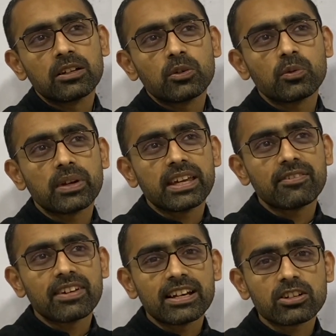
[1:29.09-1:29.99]

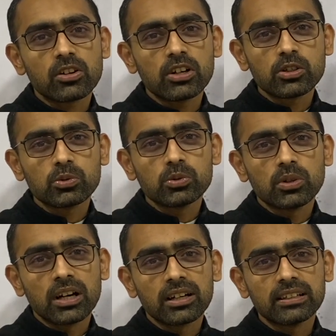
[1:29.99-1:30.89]
we went on
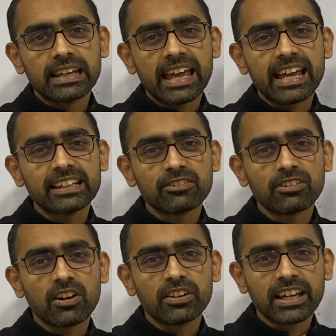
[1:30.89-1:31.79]
to laying the
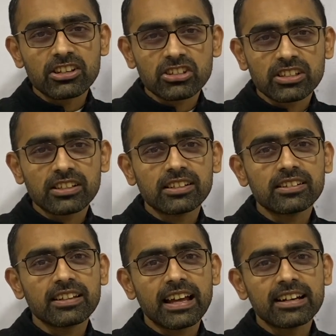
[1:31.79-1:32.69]

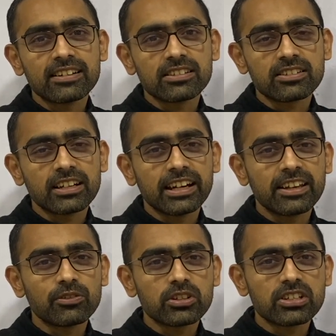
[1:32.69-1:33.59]
foundation, then
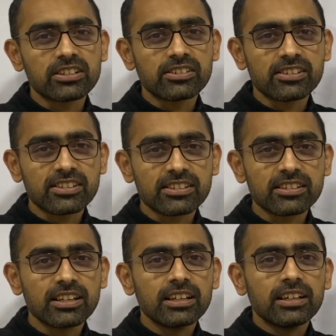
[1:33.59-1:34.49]
studying for general
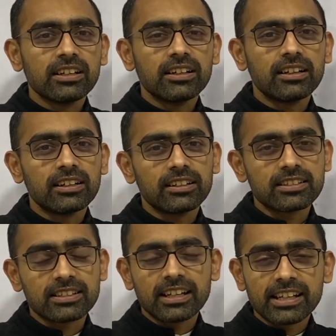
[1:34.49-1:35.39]

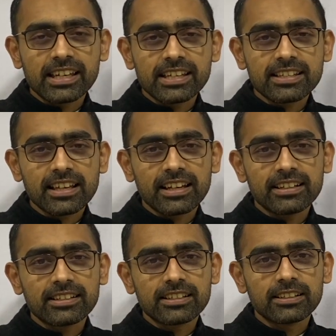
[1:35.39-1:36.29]
studies,
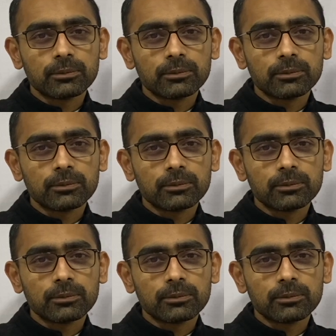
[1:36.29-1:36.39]
and